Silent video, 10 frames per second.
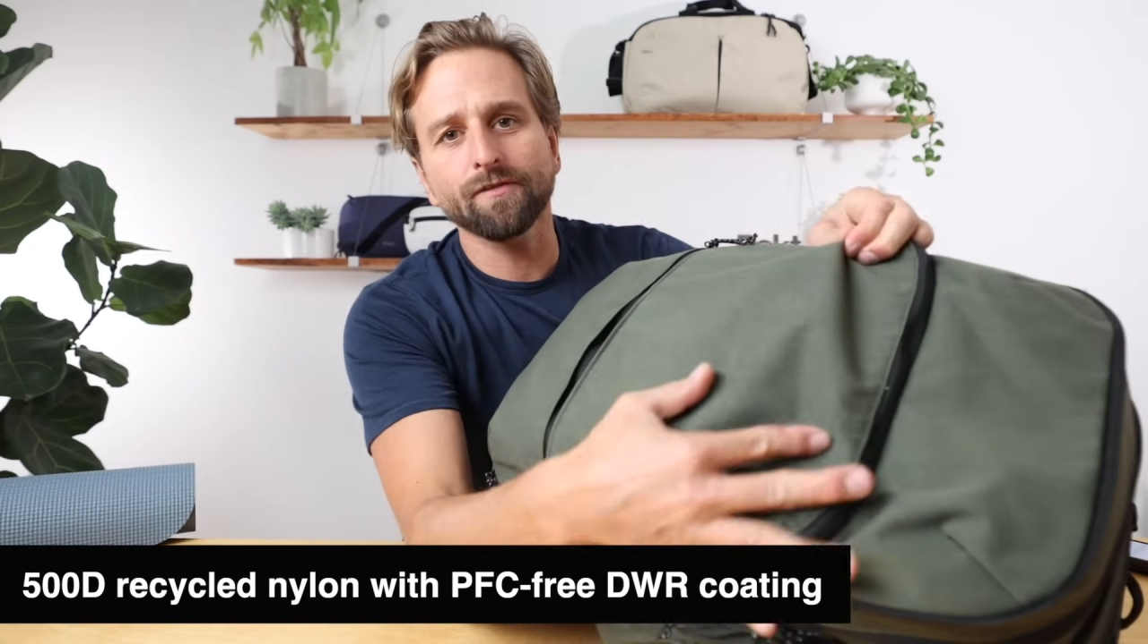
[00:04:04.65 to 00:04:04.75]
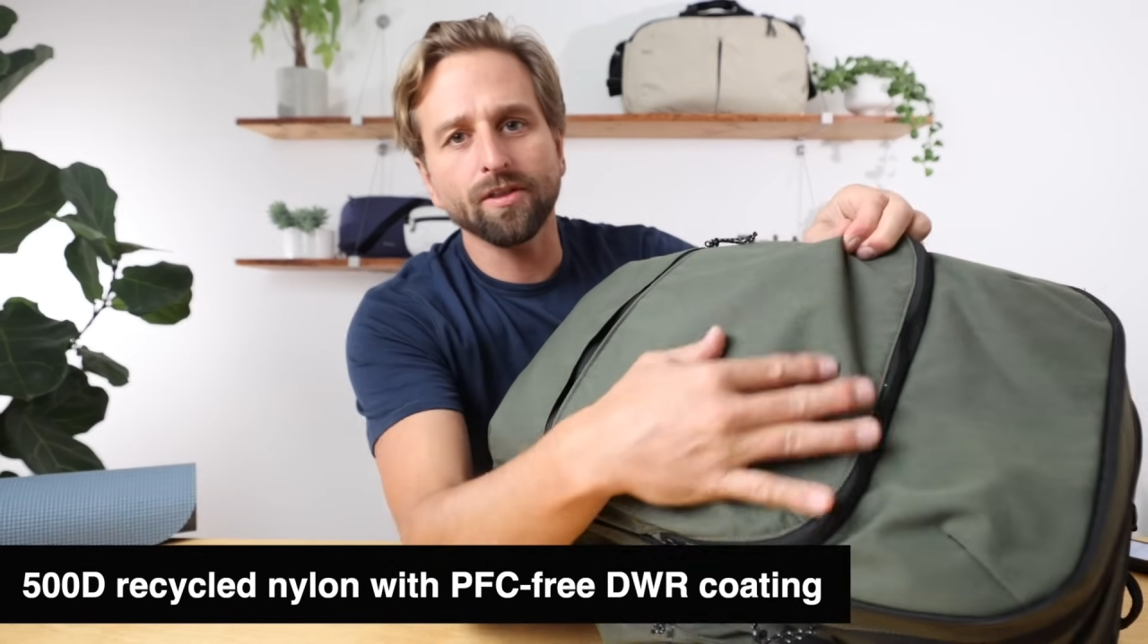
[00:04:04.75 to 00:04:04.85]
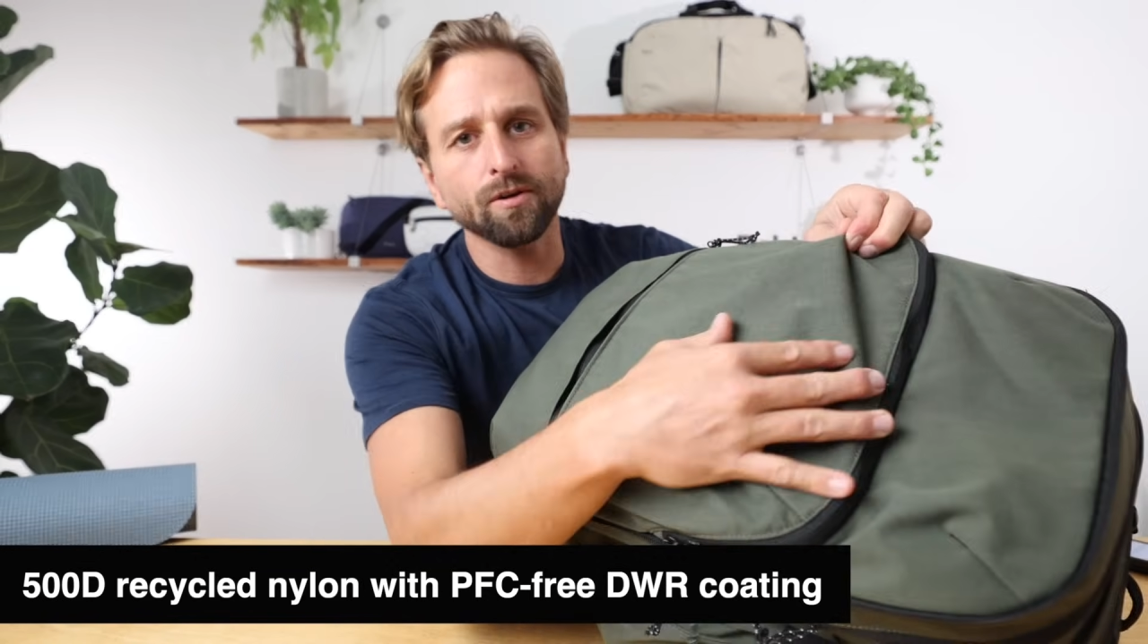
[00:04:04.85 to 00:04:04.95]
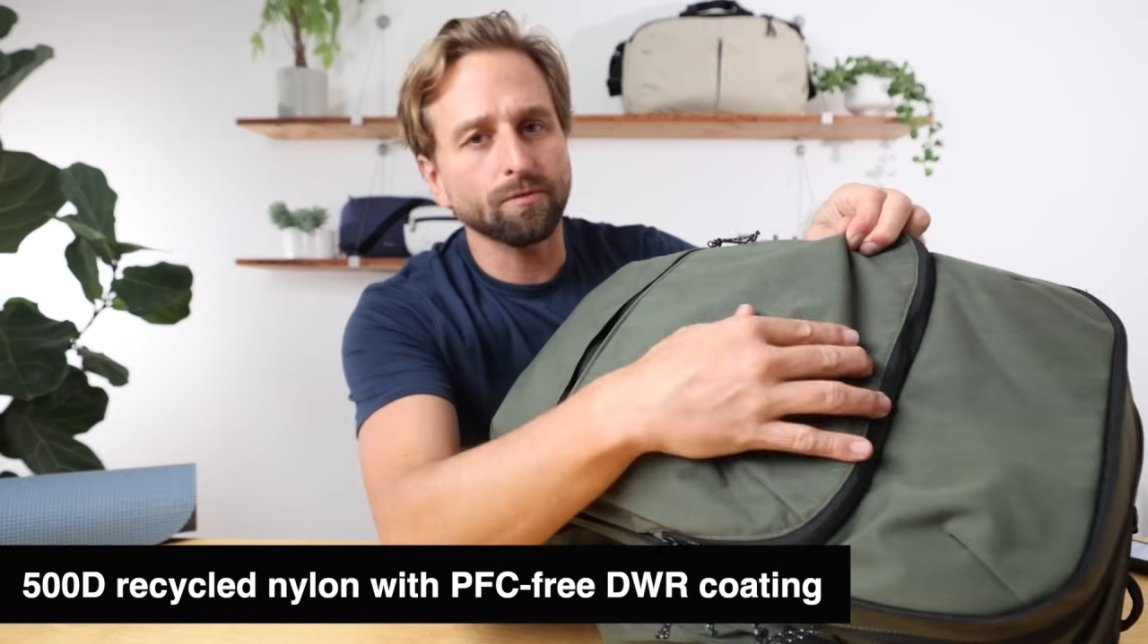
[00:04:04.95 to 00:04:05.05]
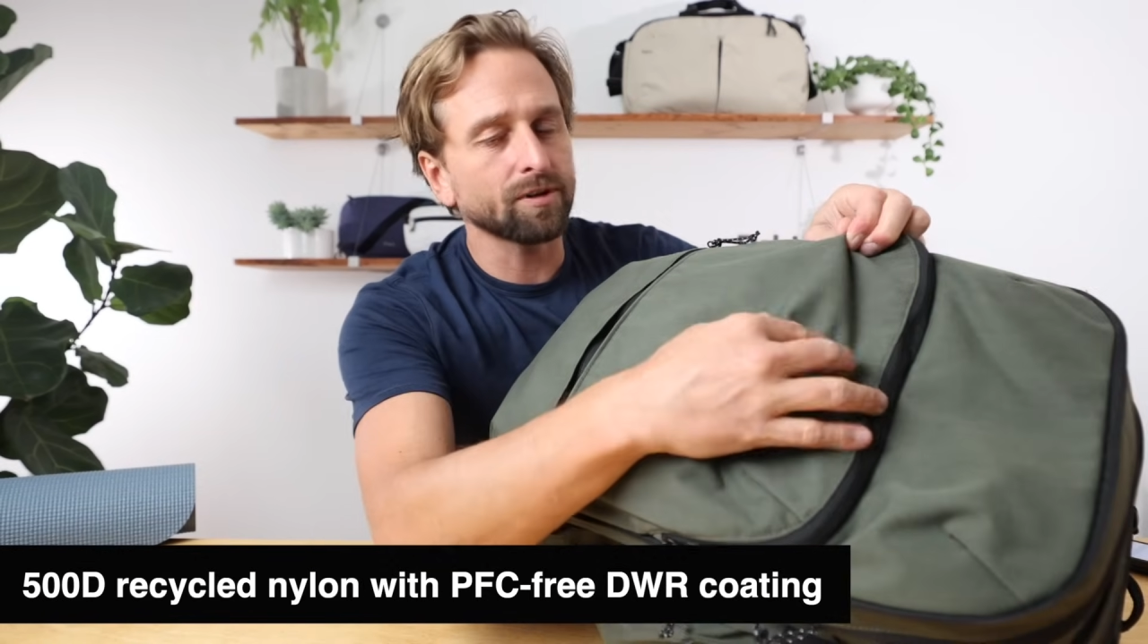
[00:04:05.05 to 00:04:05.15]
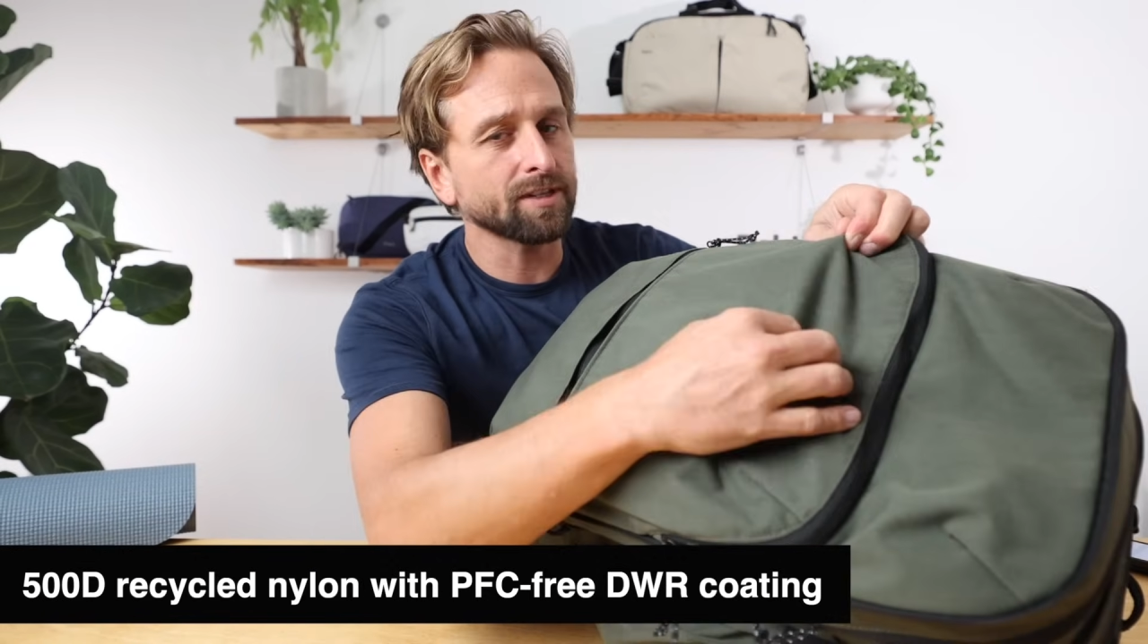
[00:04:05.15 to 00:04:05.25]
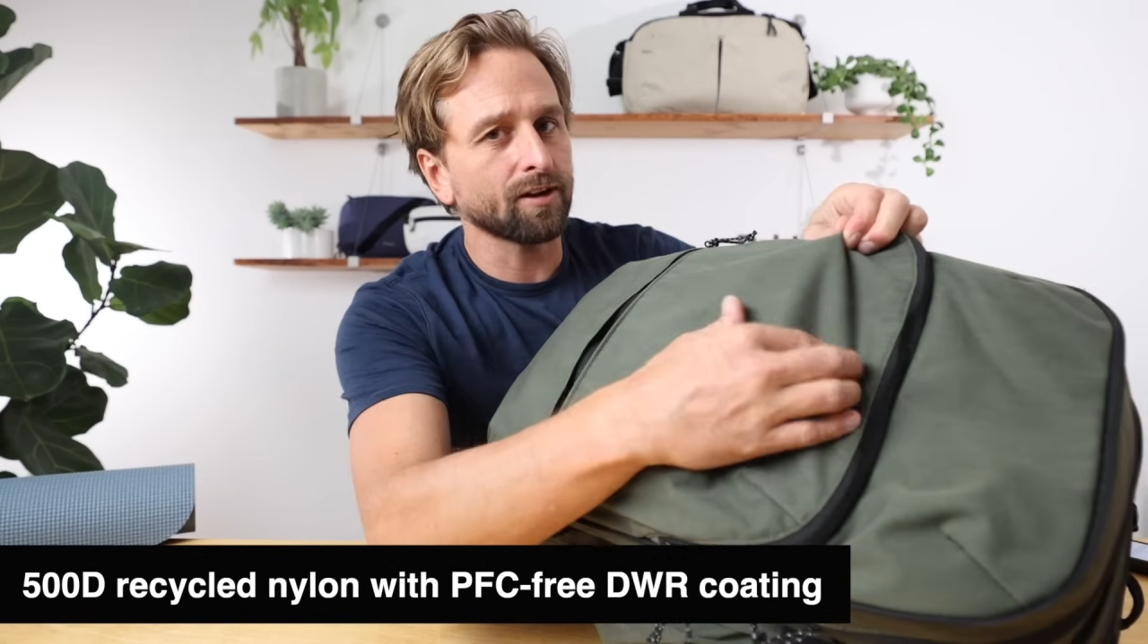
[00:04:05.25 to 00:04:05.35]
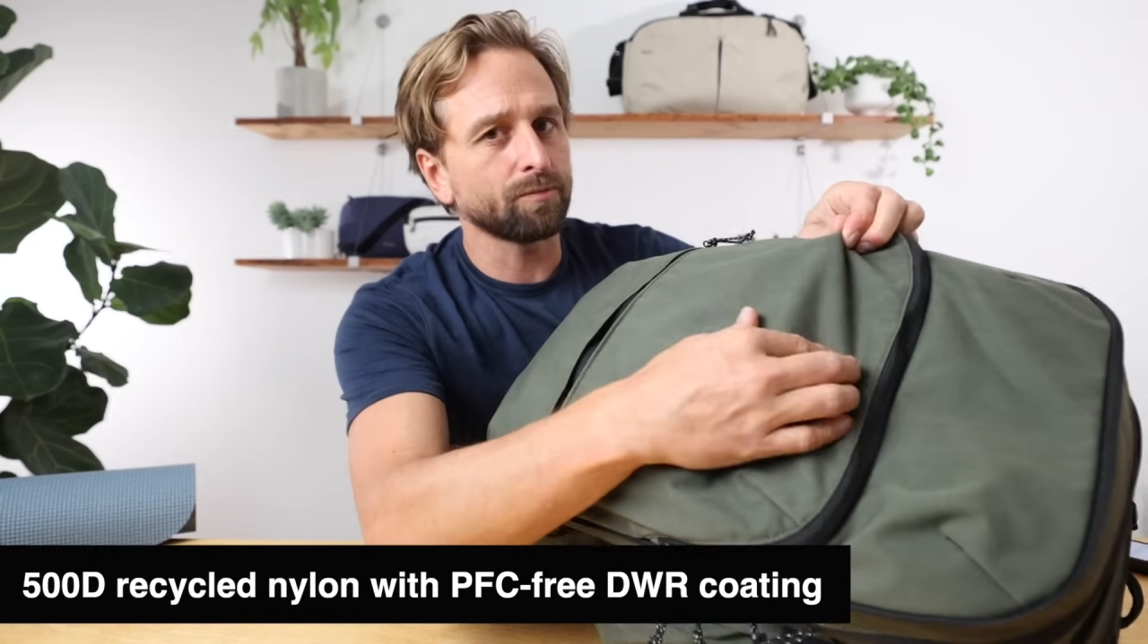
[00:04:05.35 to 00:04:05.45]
other recycled